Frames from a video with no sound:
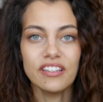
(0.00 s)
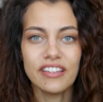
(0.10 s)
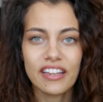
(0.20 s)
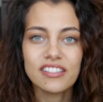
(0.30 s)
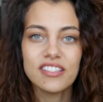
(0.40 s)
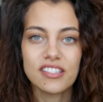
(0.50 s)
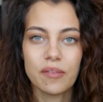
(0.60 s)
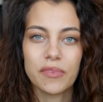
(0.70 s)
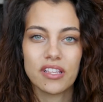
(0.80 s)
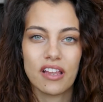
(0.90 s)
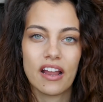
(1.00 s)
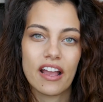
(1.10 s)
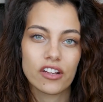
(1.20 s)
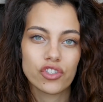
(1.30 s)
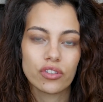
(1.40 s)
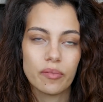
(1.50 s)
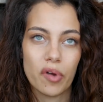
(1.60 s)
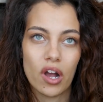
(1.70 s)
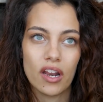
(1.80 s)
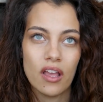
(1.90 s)
Next is something that I actually
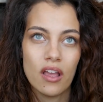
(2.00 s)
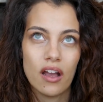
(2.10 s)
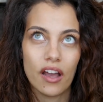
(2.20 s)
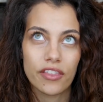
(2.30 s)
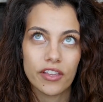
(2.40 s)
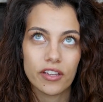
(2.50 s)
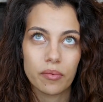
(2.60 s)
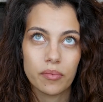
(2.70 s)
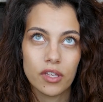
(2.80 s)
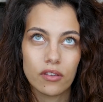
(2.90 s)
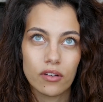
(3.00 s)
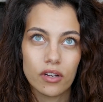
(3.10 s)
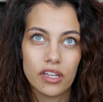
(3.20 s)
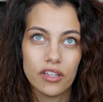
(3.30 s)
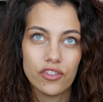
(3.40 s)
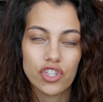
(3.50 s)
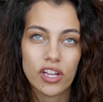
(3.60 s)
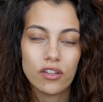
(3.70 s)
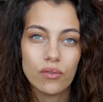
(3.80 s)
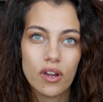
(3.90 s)
bought I think either in
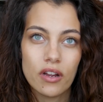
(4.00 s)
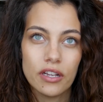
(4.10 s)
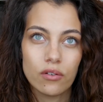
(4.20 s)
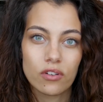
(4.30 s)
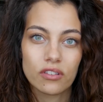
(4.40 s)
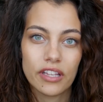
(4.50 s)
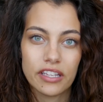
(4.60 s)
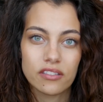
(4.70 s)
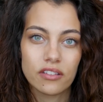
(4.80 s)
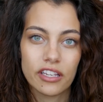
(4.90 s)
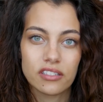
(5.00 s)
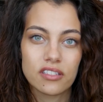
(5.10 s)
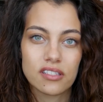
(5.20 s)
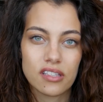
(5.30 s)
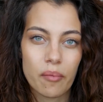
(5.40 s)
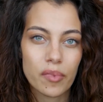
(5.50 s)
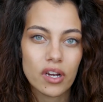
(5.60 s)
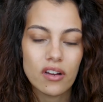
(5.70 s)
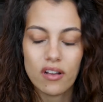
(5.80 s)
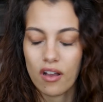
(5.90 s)
January or late late
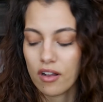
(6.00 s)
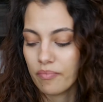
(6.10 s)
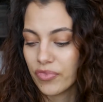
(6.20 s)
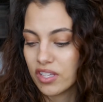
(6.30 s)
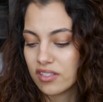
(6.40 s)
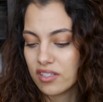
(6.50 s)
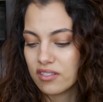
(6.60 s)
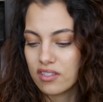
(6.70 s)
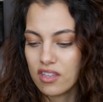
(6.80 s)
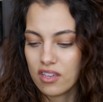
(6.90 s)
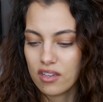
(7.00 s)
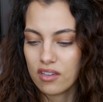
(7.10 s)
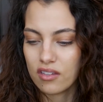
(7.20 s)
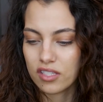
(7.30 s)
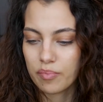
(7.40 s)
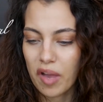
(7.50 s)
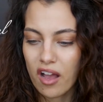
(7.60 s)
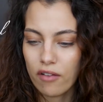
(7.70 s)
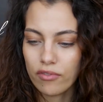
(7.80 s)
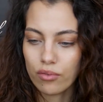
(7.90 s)
December. Um, this is the
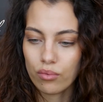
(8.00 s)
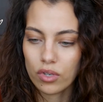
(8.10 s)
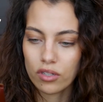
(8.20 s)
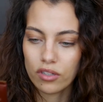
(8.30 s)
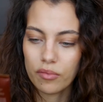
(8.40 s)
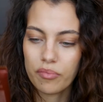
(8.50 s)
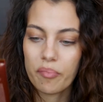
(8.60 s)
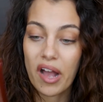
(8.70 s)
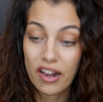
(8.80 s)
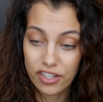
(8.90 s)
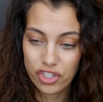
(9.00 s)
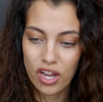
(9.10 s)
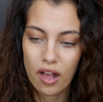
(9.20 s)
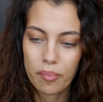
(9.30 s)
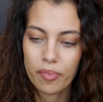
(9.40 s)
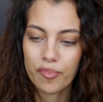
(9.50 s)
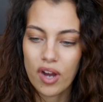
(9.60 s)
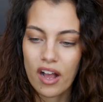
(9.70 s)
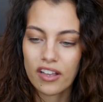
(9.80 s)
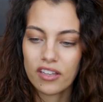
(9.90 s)
Spa of the World, the Body Shop
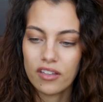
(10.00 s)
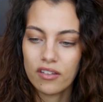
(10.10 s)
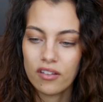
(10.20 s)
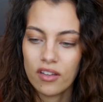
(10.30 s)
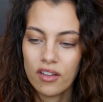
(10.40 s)
Moroccan